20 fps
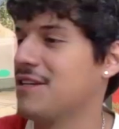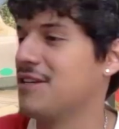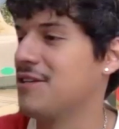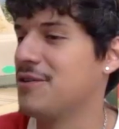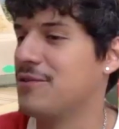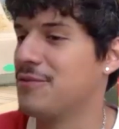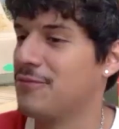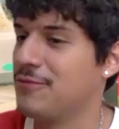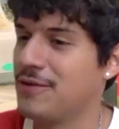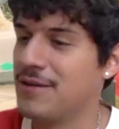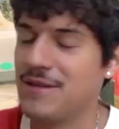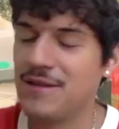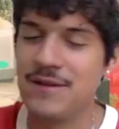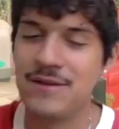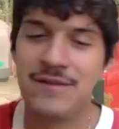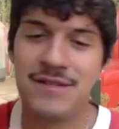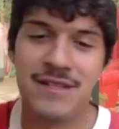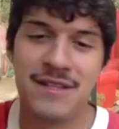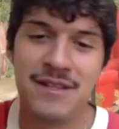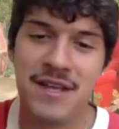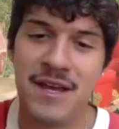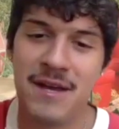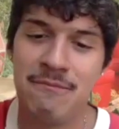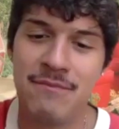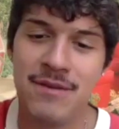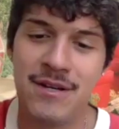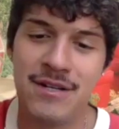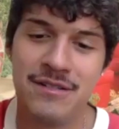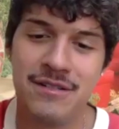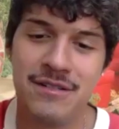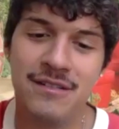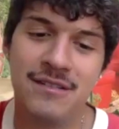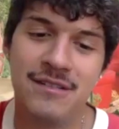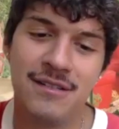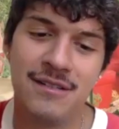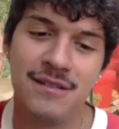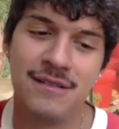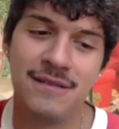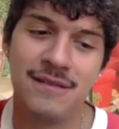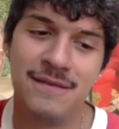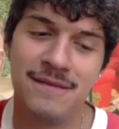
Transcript: one of those in that bunch. So